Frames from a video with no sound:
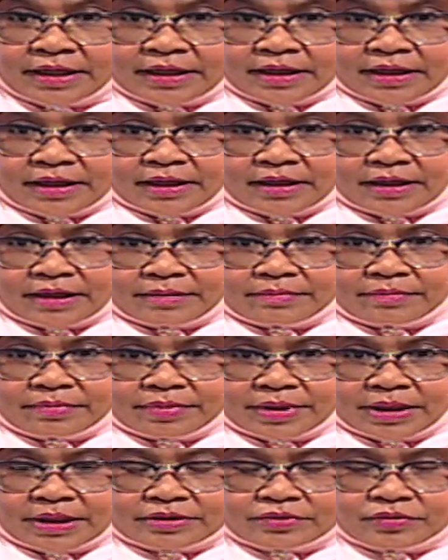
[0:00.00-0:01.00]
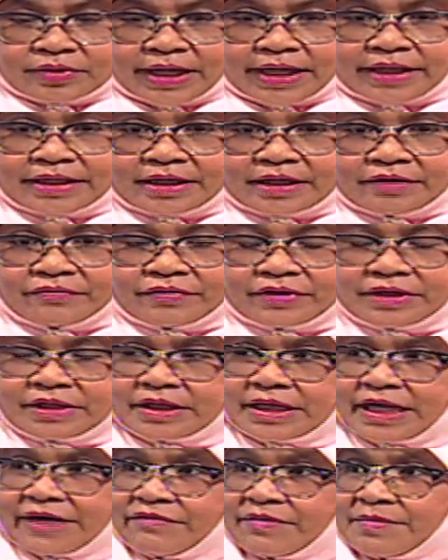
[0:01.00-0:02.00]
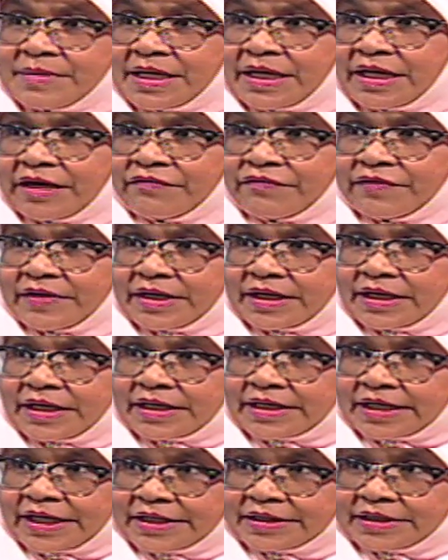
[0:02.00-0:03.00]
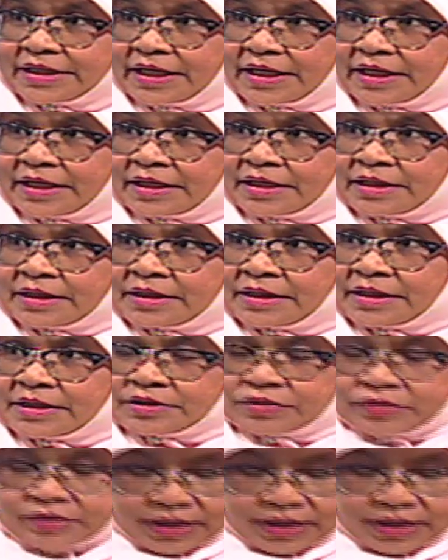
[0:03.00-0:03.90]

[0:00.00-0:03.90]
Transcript: uh, uh, together with the government of uh, uh, Kenya, uh, so